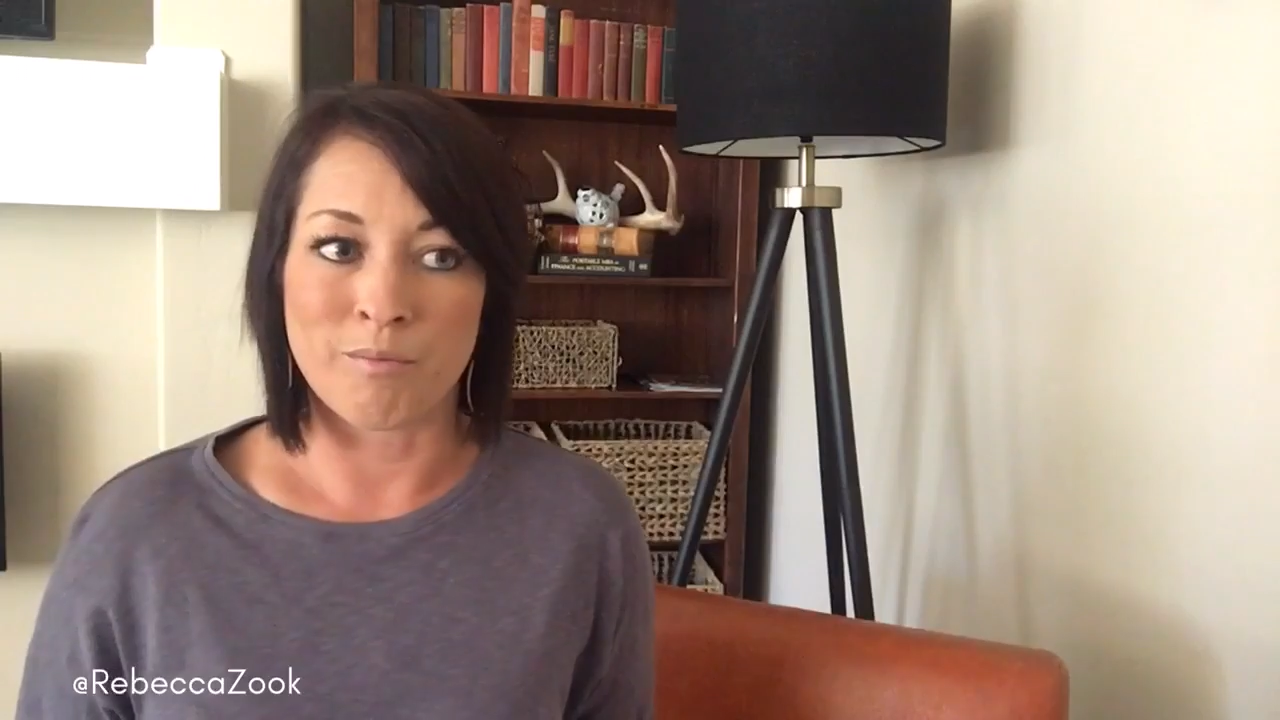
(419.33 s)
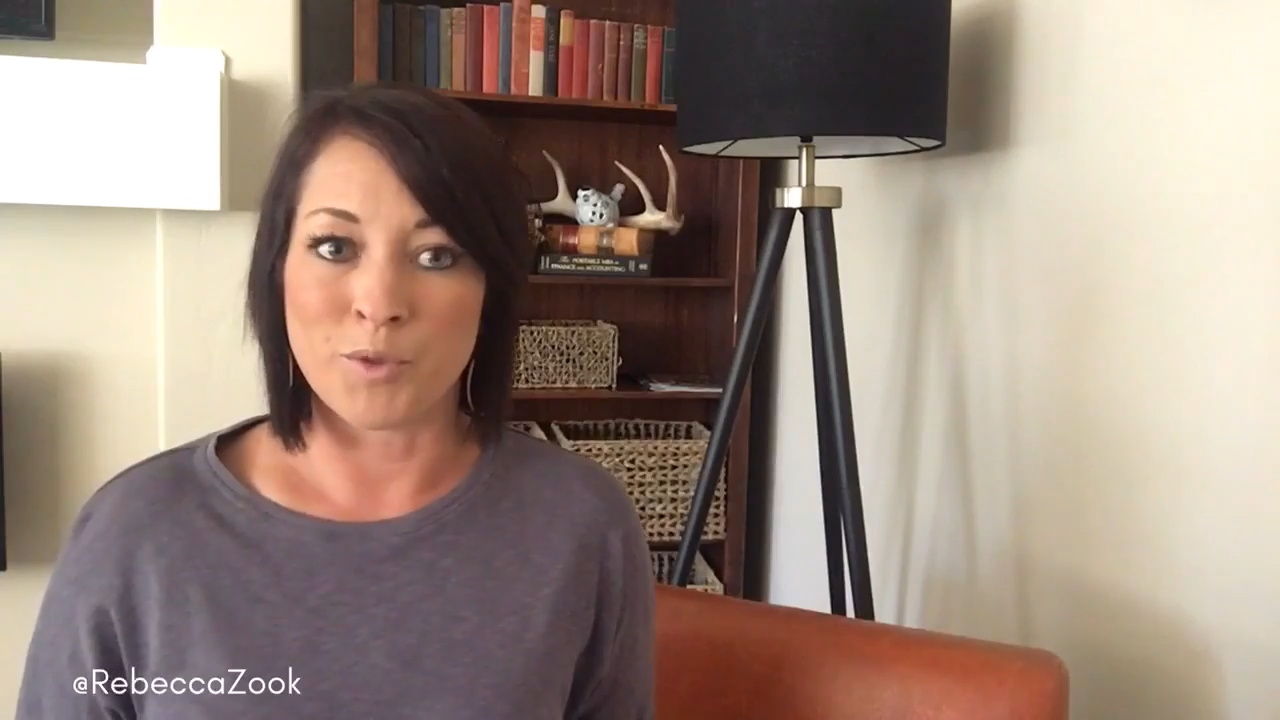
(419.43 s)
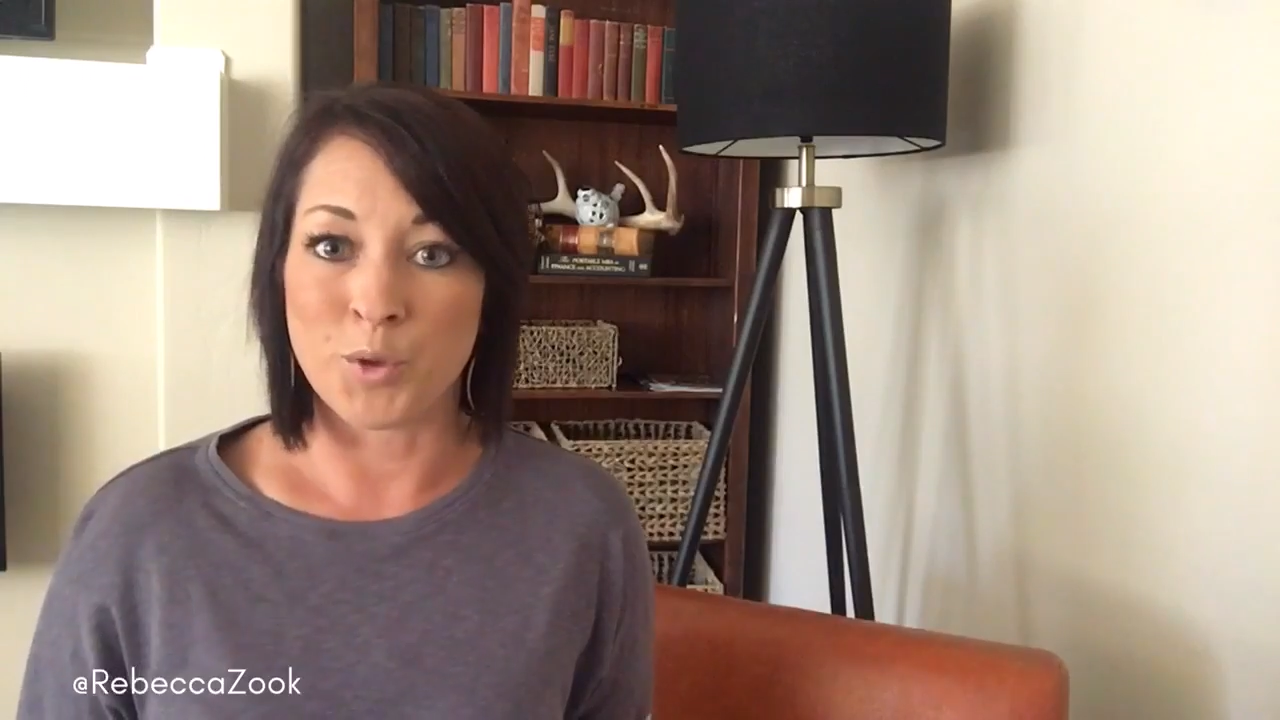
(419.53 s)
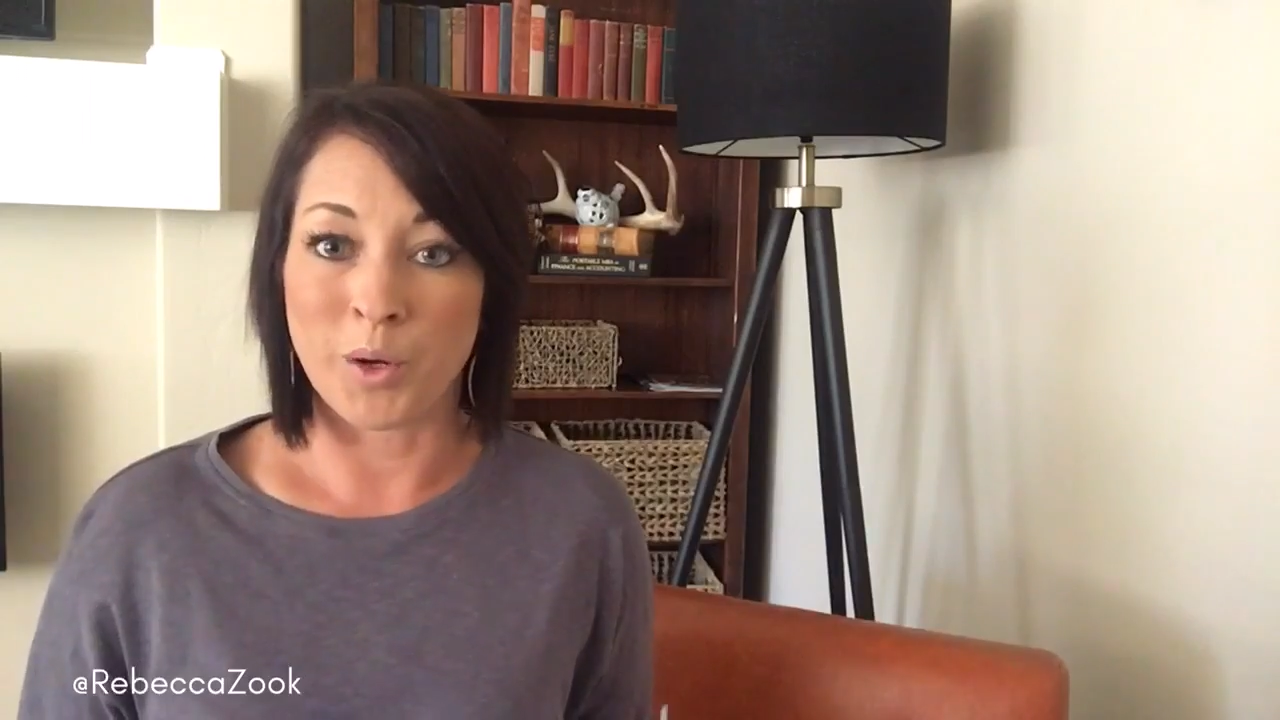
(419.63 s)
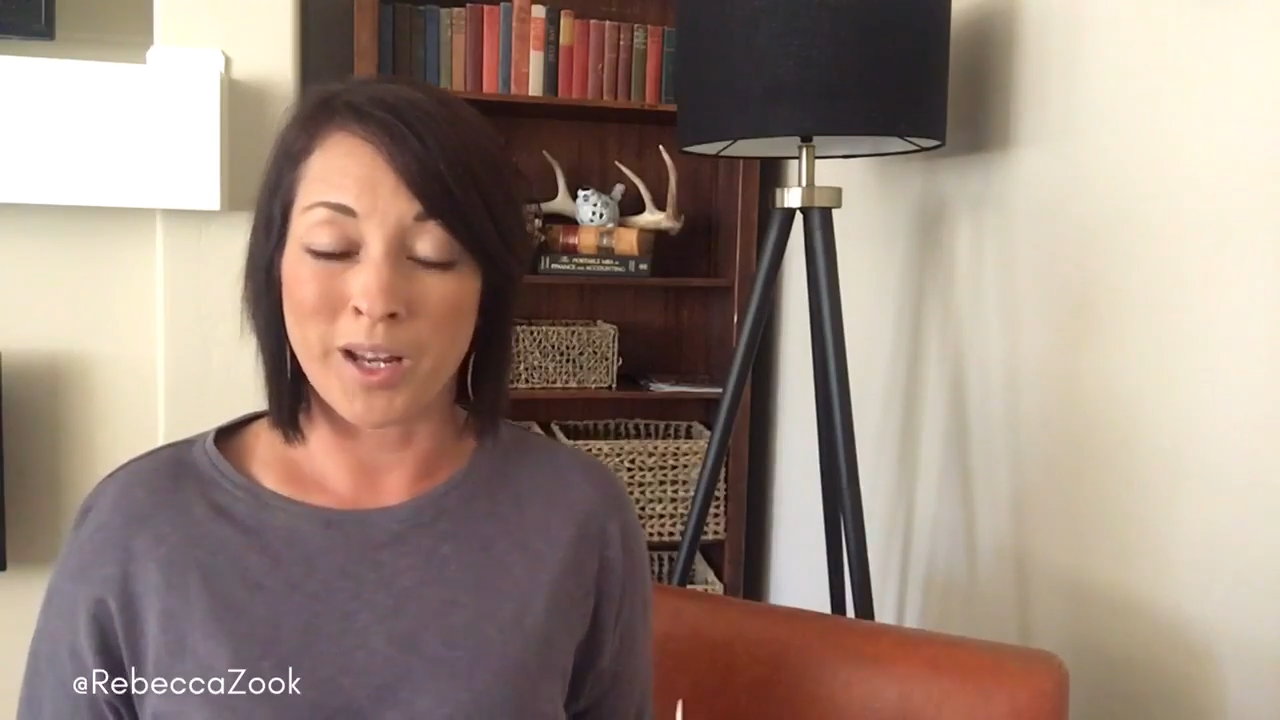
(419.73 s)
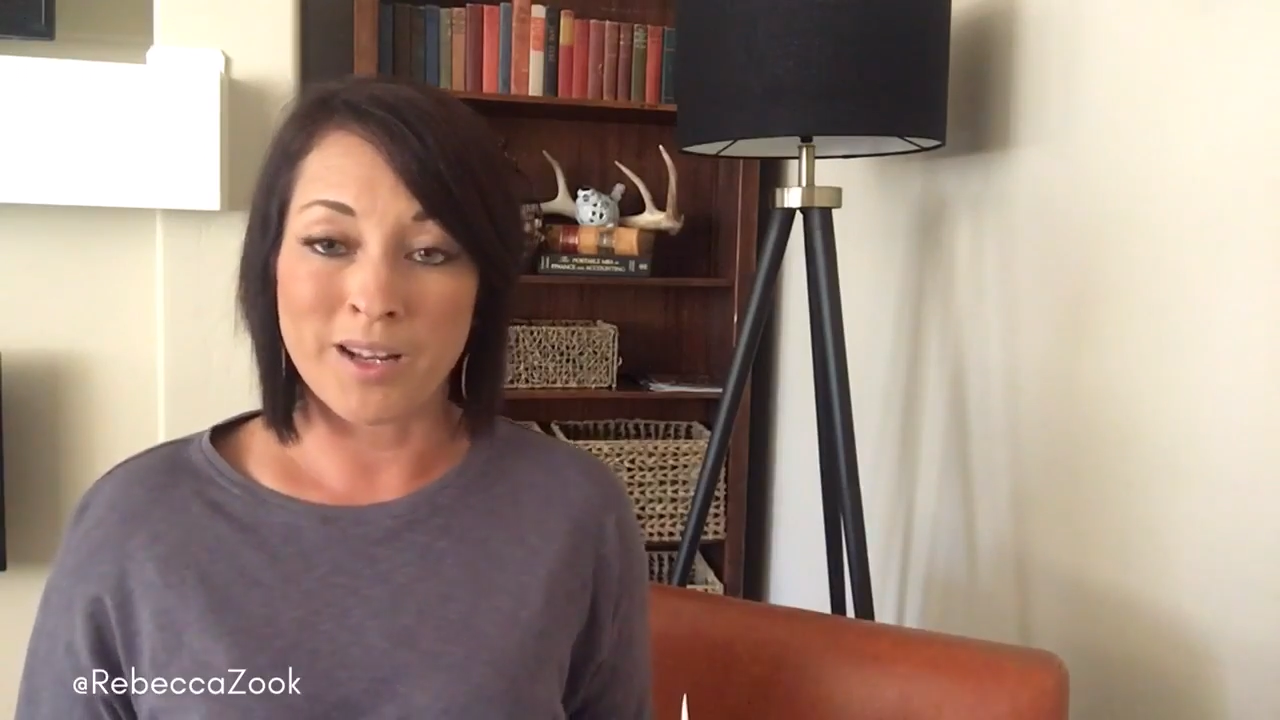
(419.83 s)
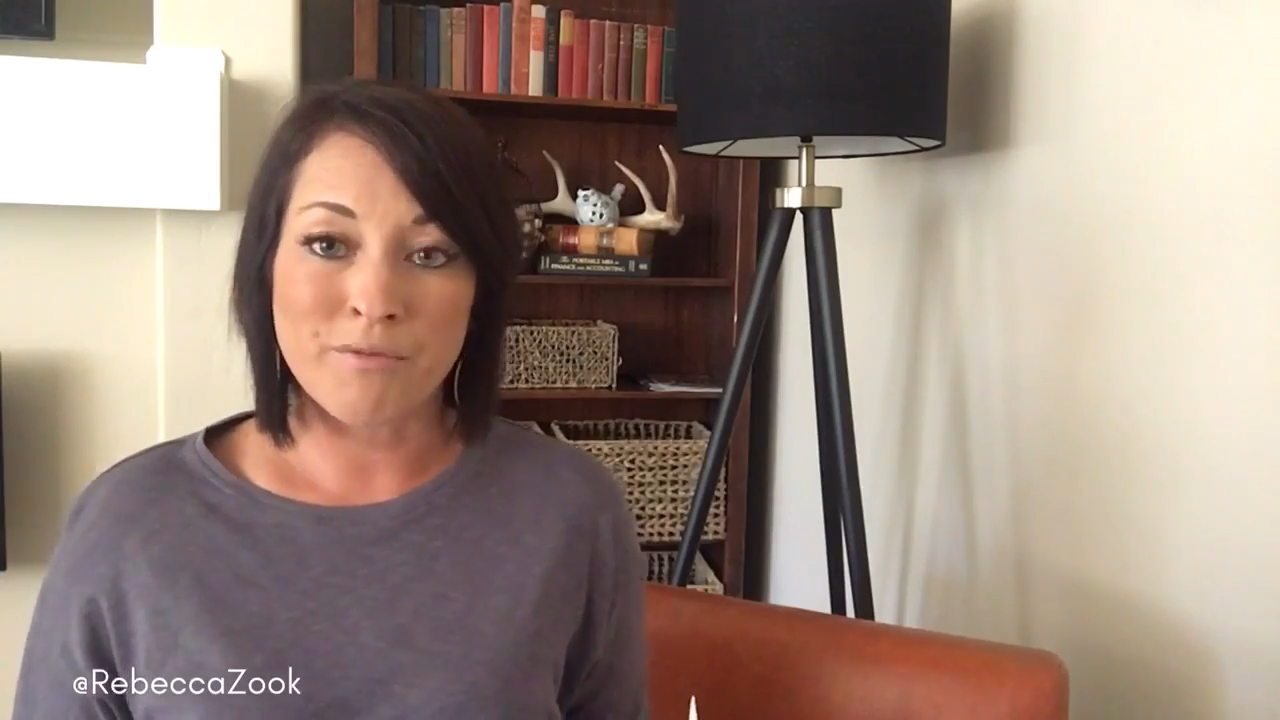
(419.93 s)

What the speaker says: joining a